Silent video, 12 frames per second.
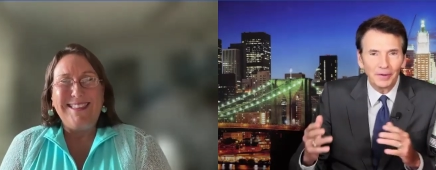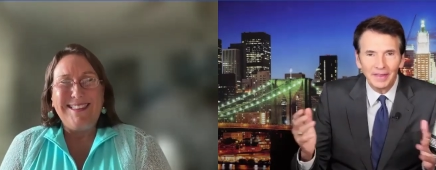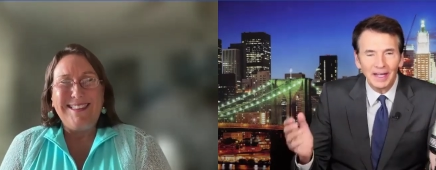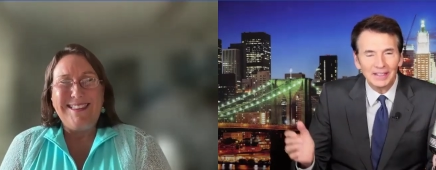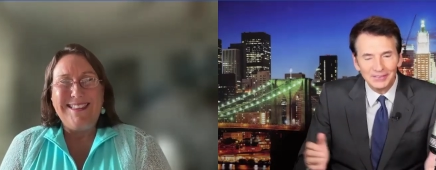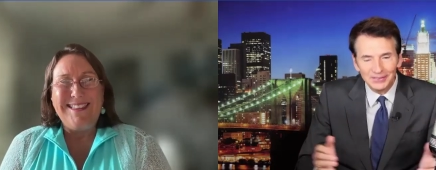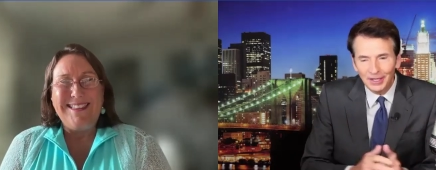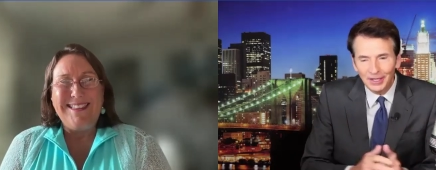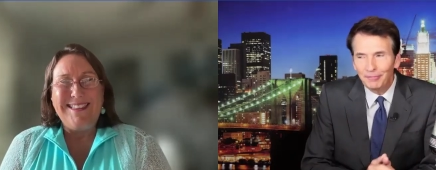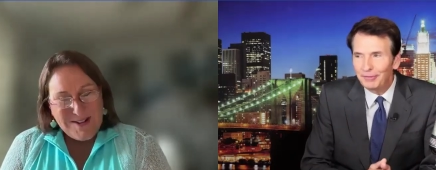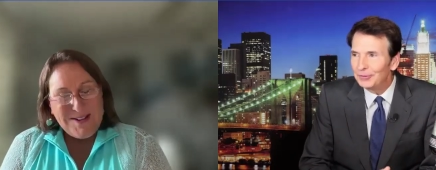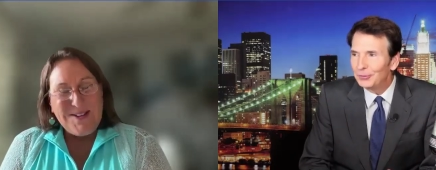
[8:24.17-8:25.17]
Speaker 1: that stuff
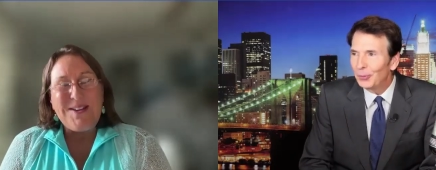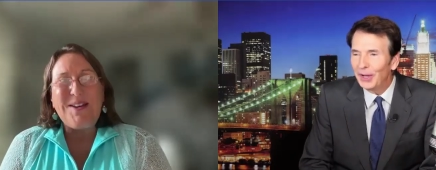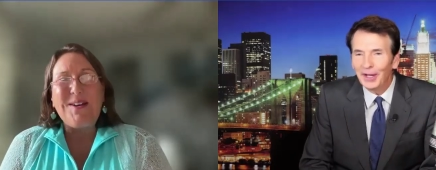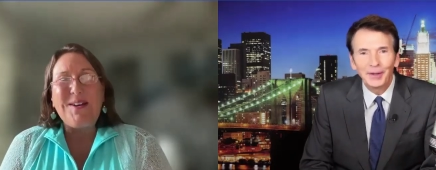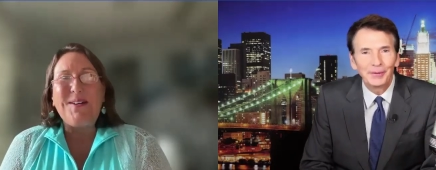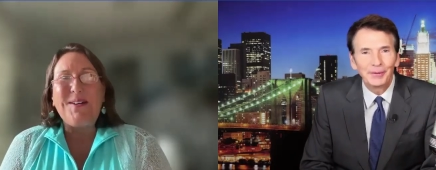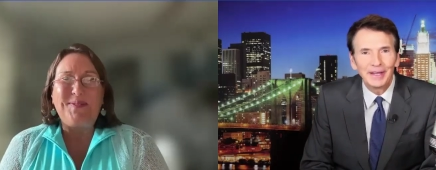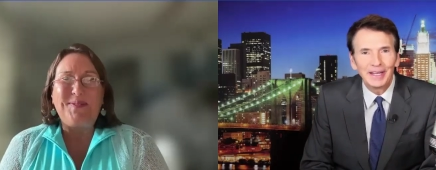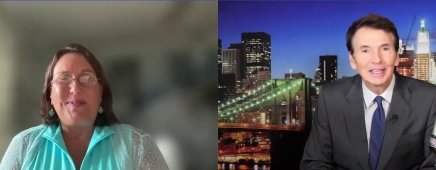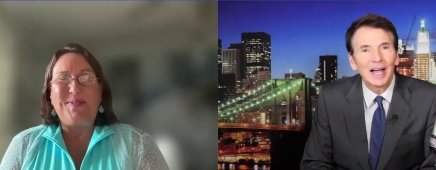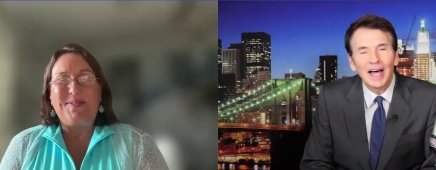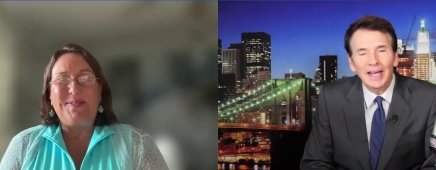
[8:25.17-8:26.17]
as go. well,
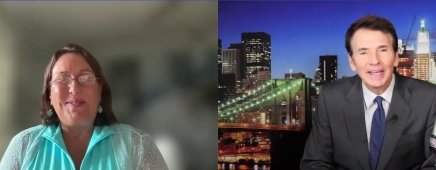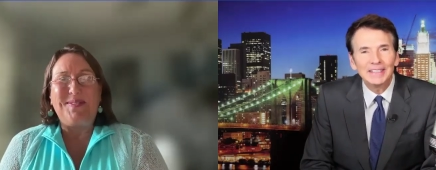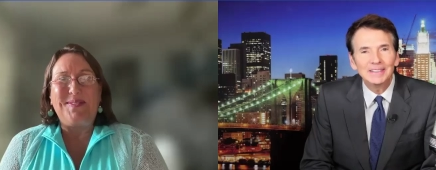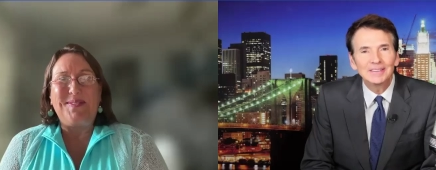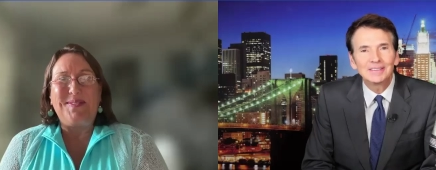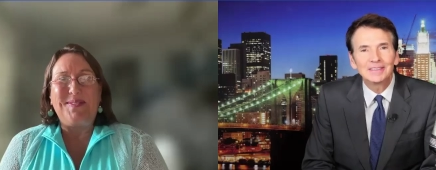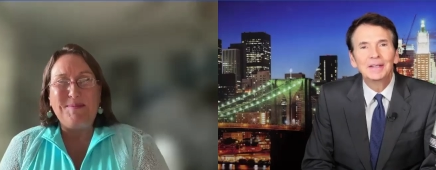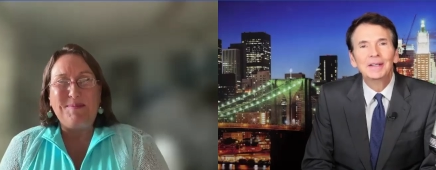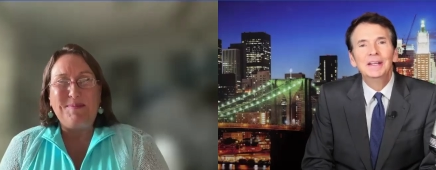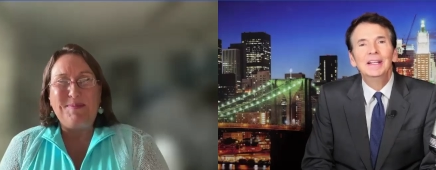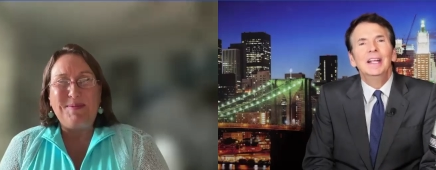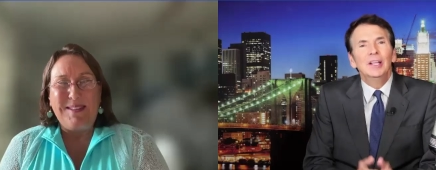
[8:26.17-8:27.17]
and lines yes. and.
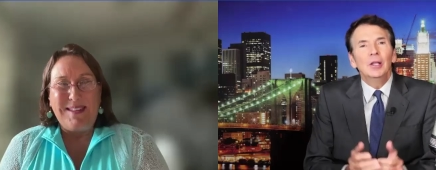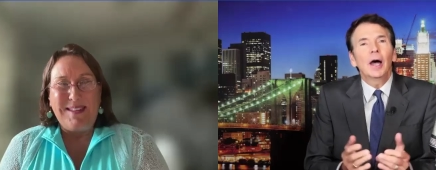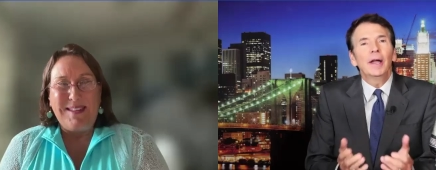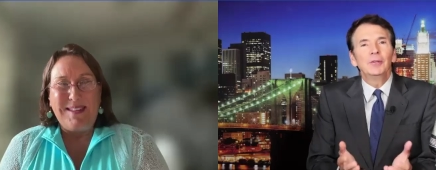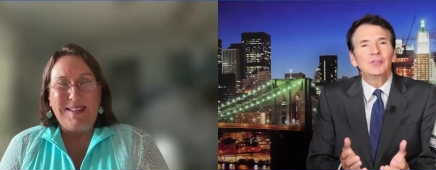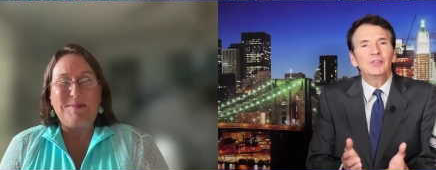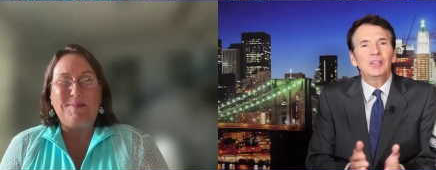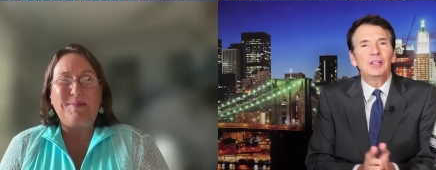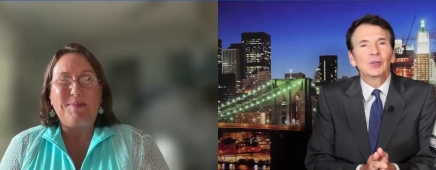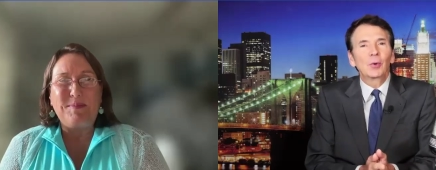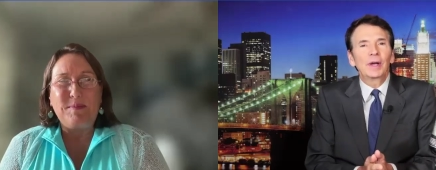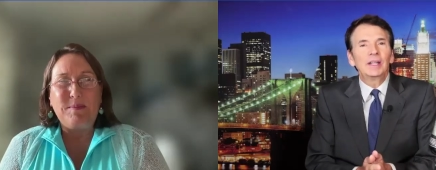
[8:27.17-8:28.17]
Yes. I understand
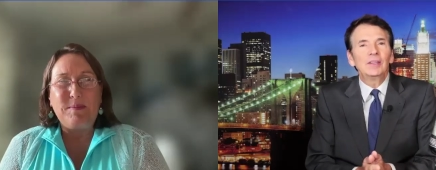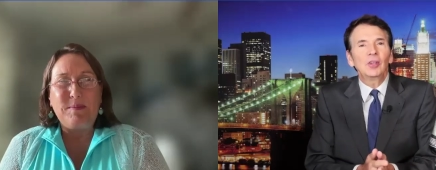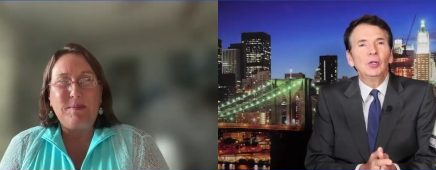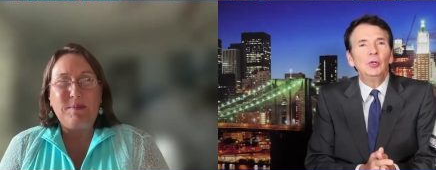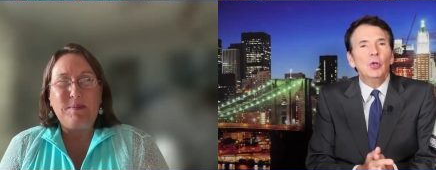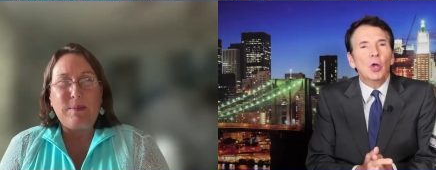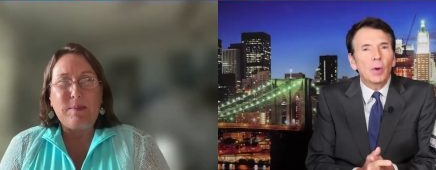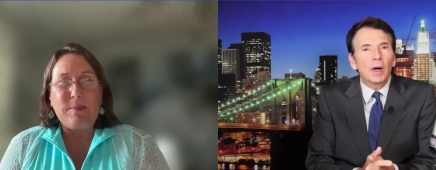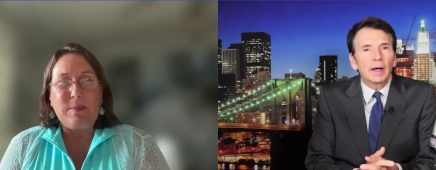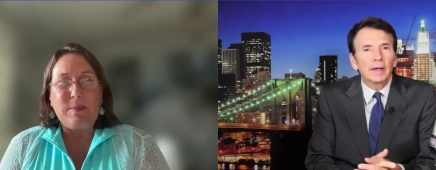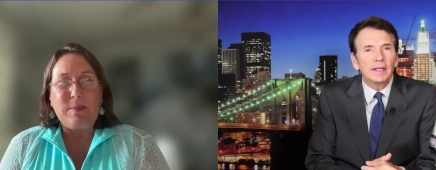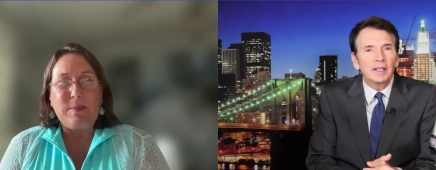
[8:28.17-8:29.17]
your grandson
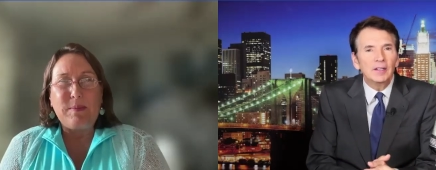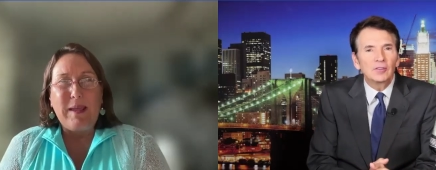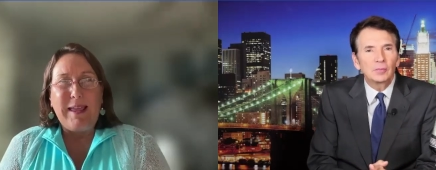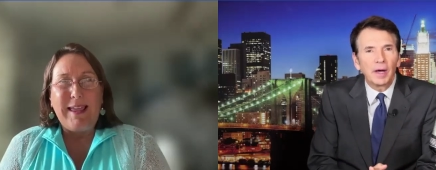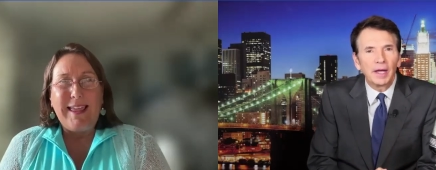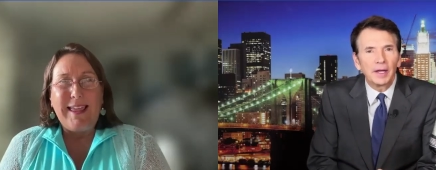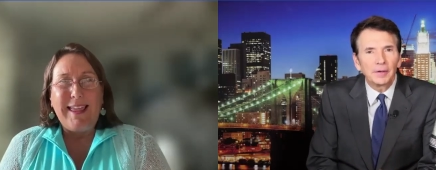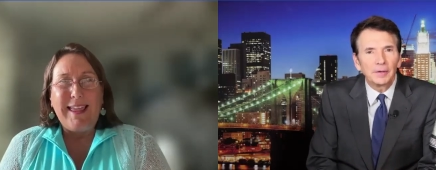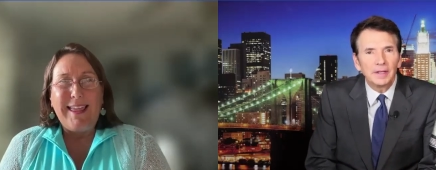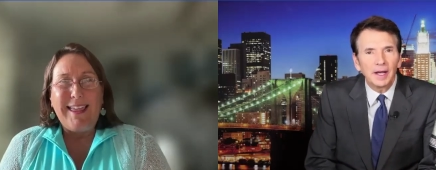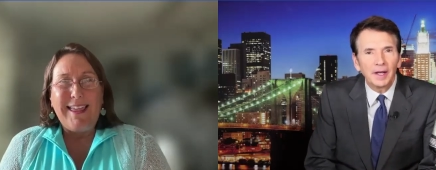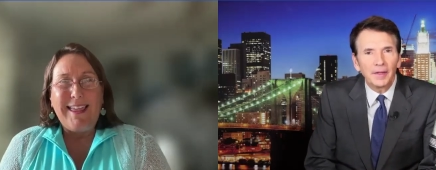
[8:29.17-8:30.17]
Noah
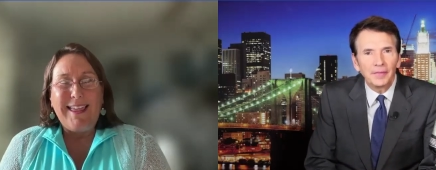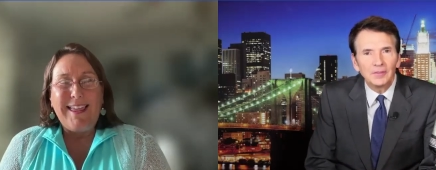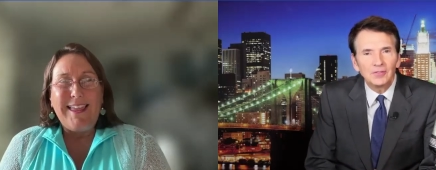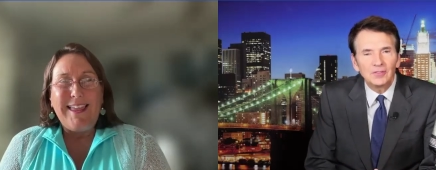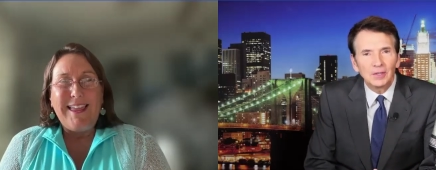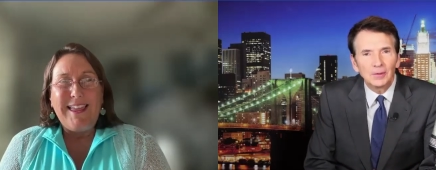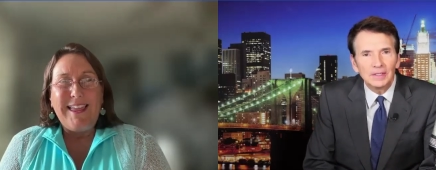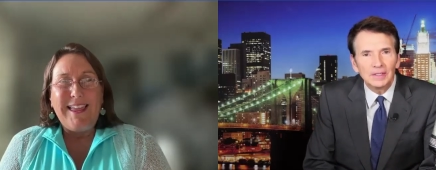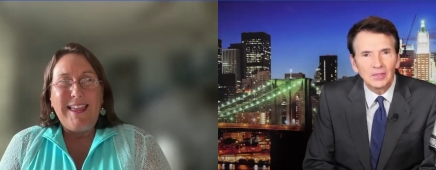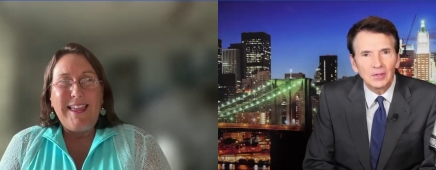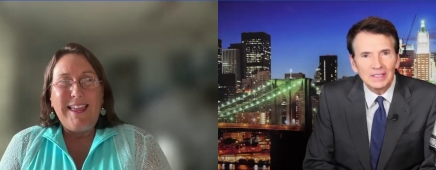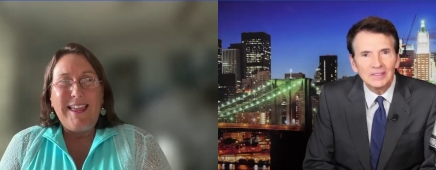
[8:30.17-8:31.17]
inspired uh, this series,
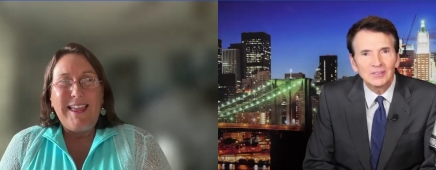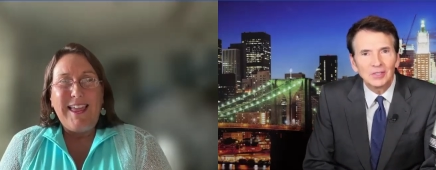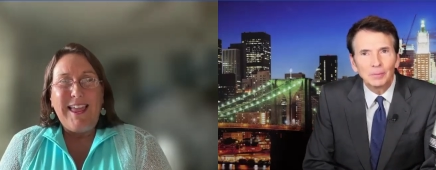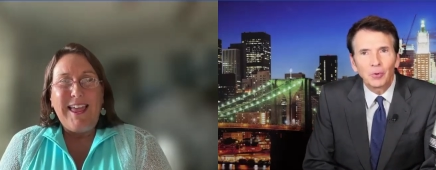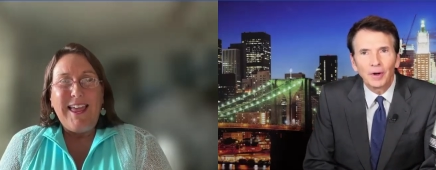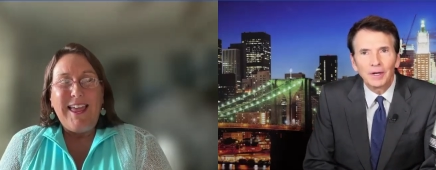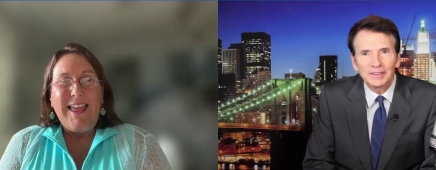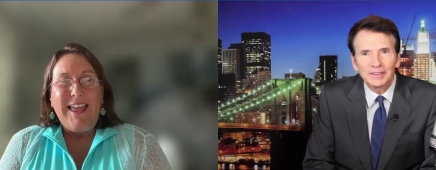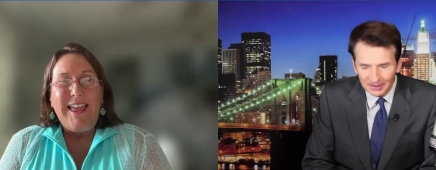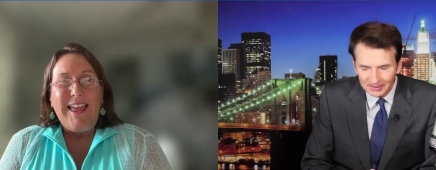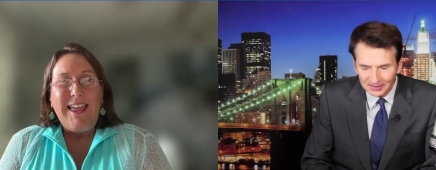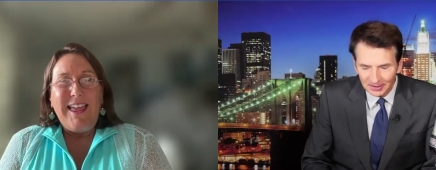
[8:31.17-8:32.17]
or at least in part. Tell us a